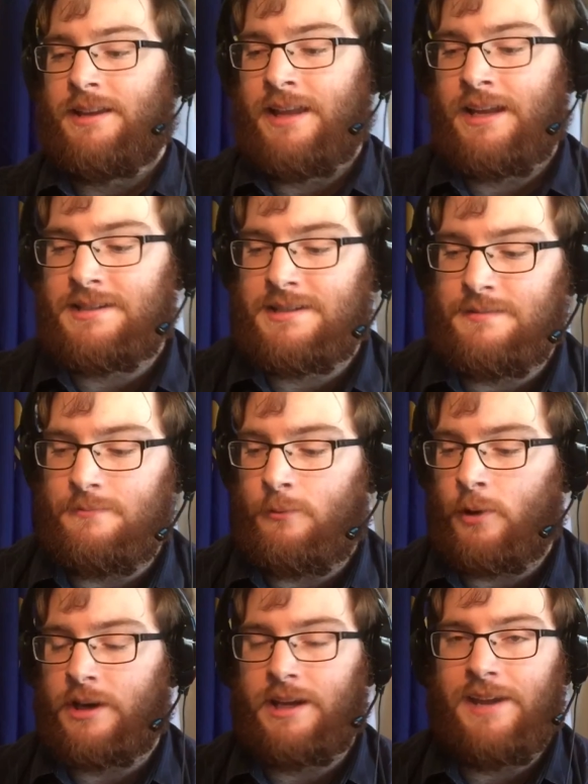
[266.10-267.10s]
that's
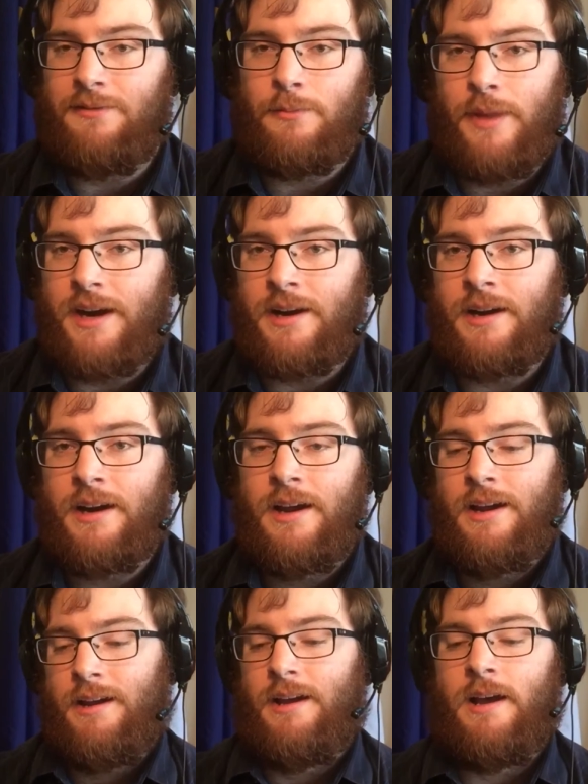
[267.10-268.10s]
working even better.
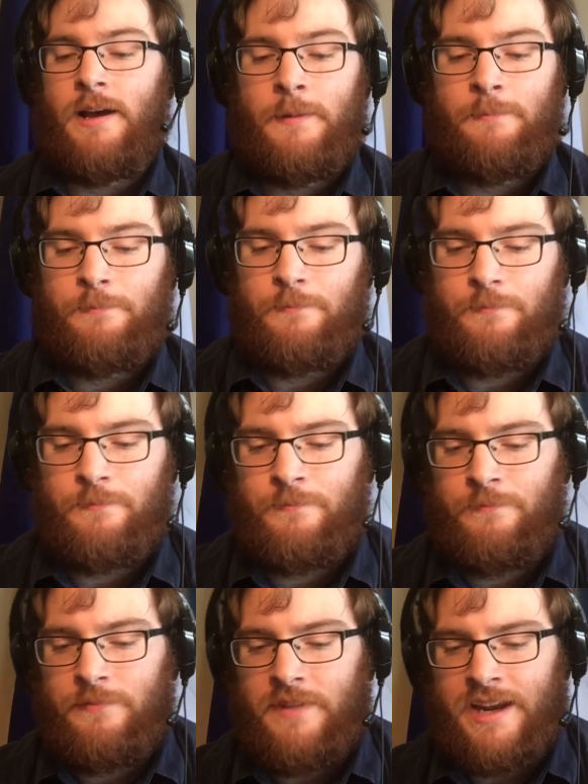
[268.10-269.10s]
And
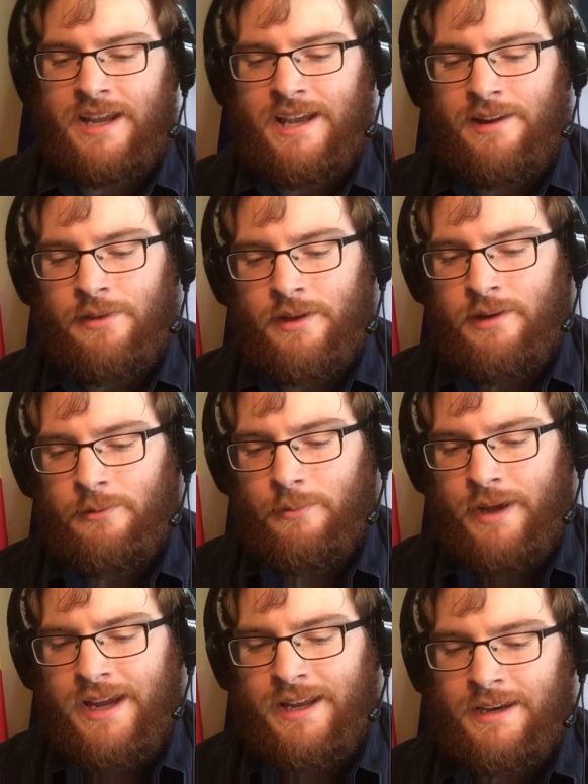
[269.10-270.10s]
I kind of thought,
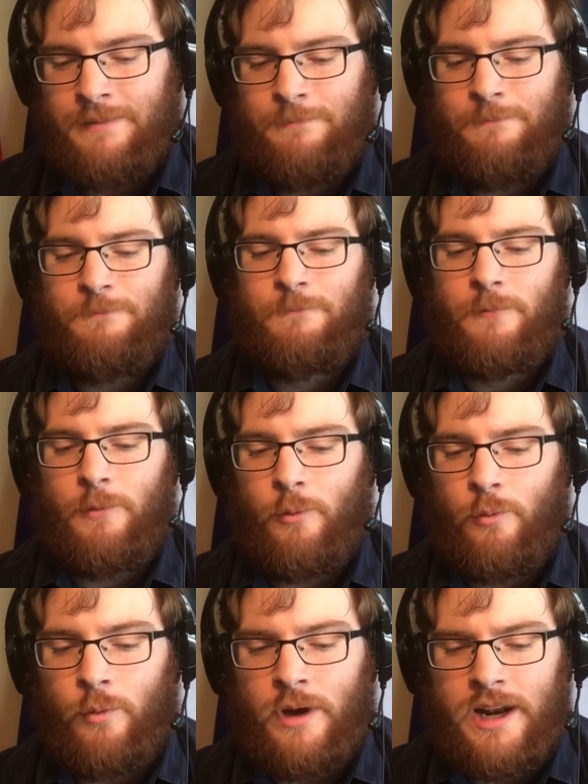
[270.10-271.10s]
man,
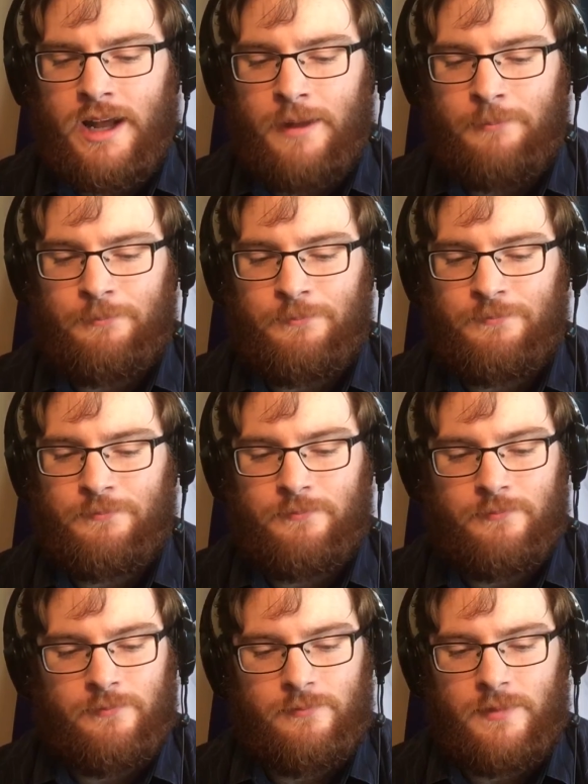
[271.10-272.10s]
what
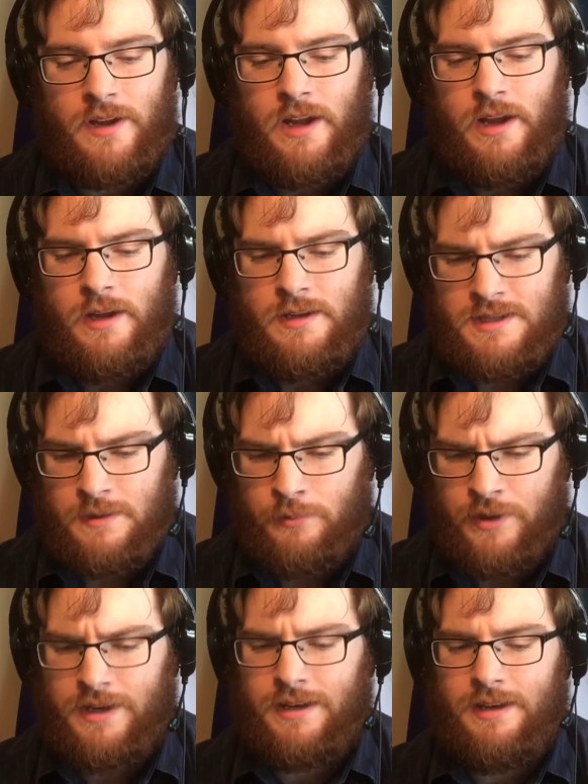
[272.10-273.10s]

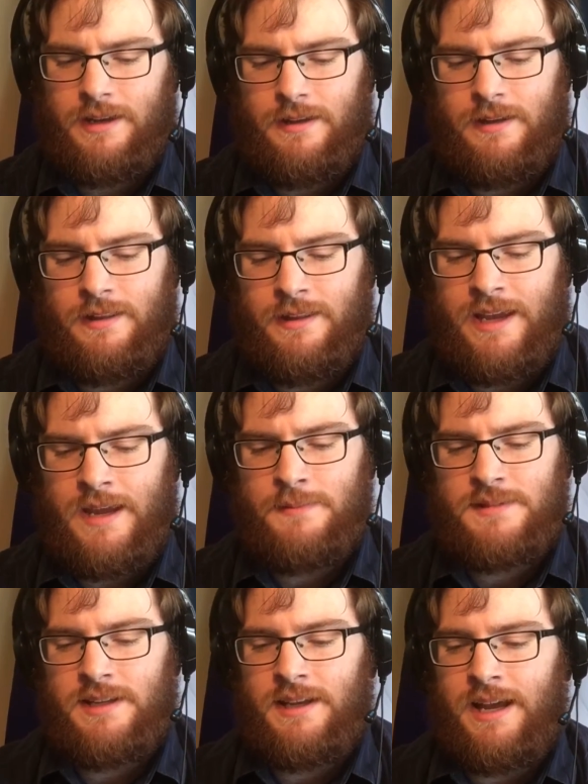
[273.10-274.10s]
but the
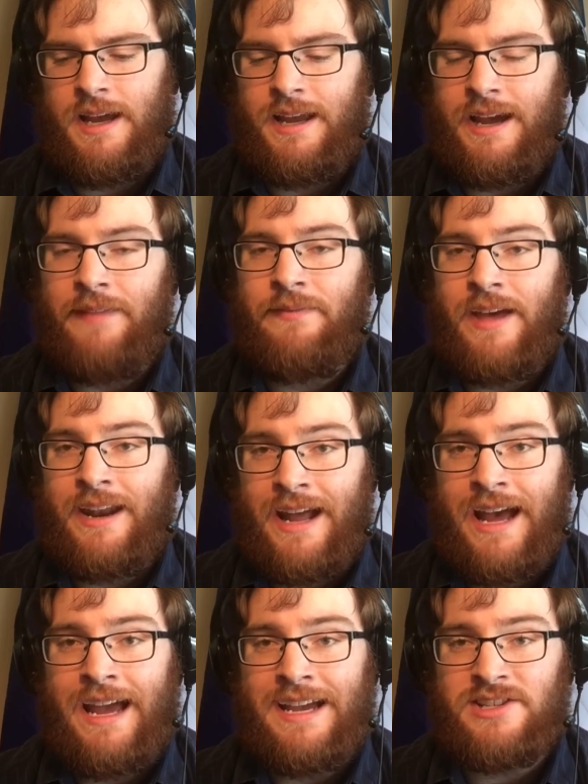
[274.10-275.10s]
games that
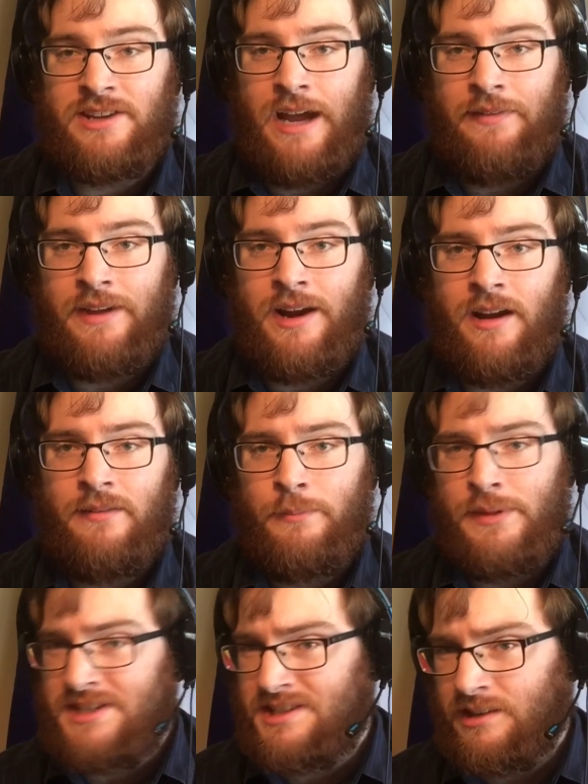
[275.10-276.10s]
I actually got that off,
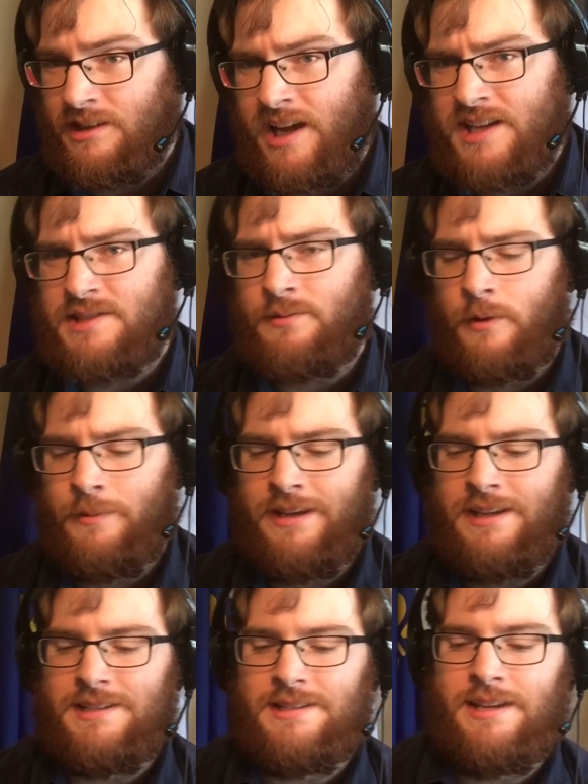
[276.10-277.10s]
but still lost, were
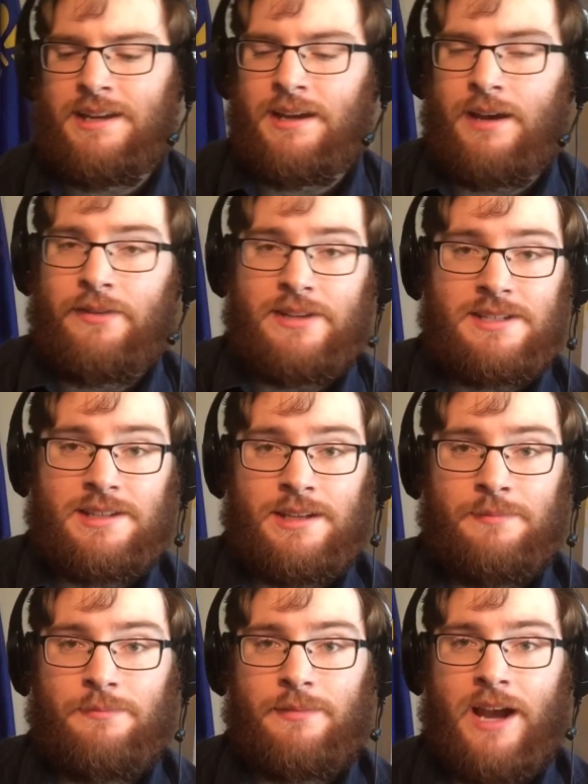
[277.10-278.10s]
because they
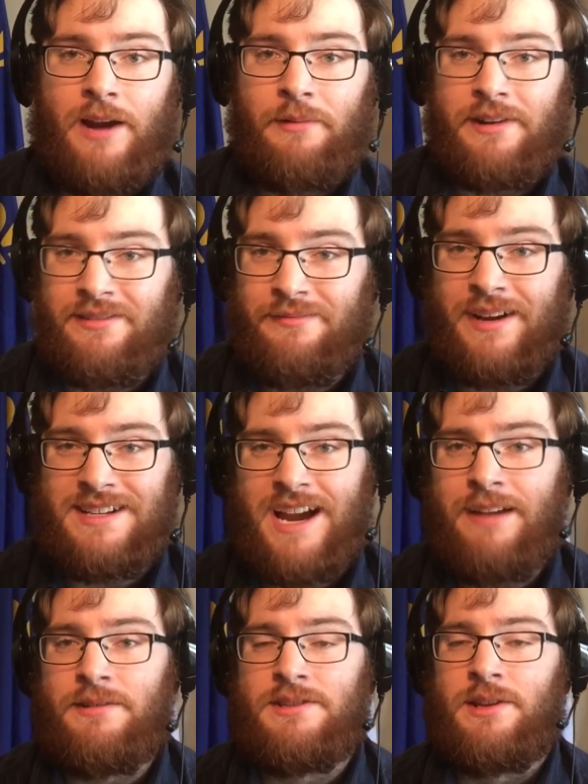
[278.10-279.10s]
obviously got rid of my
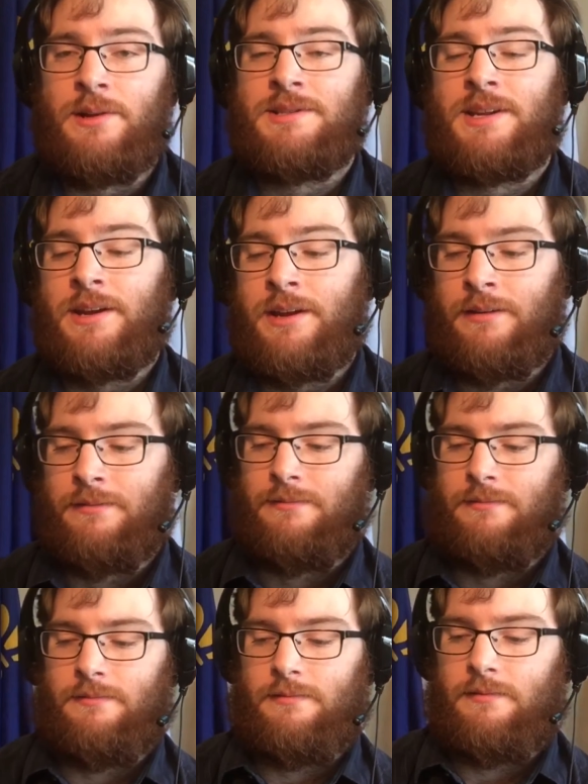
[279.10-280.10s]
Tyrant's Throes.
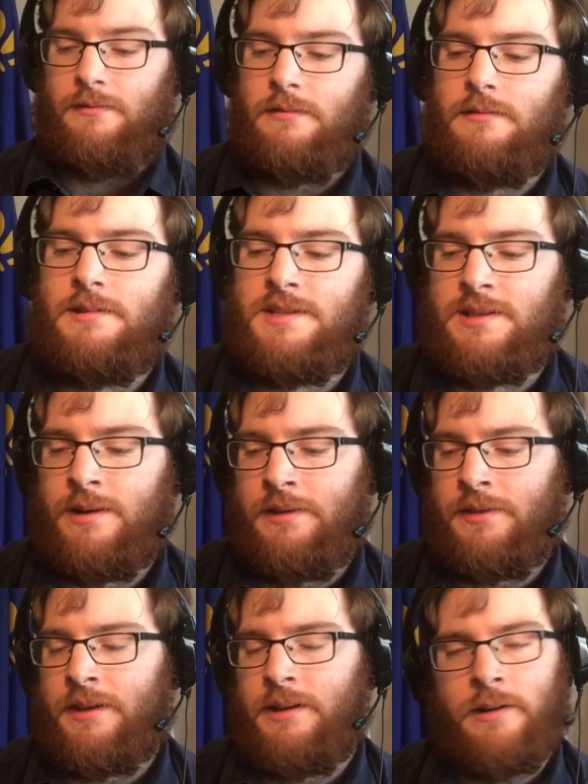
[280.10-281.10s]
So I
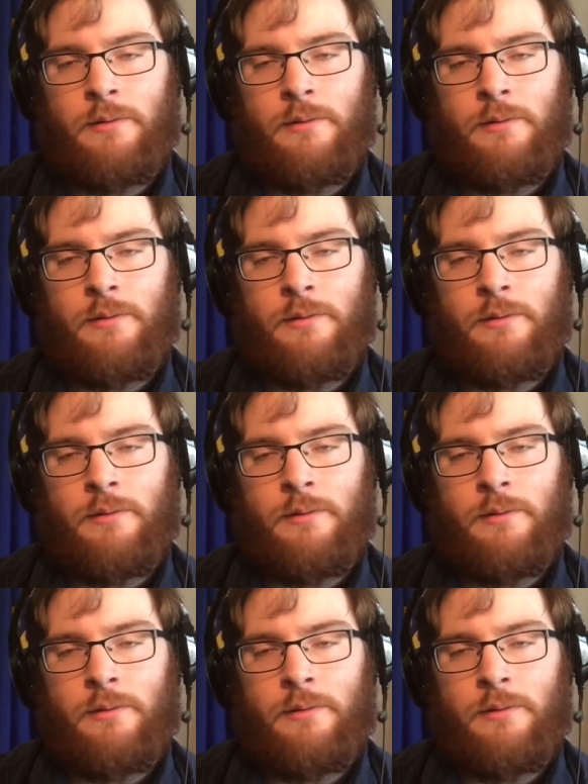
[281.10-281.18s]
thought,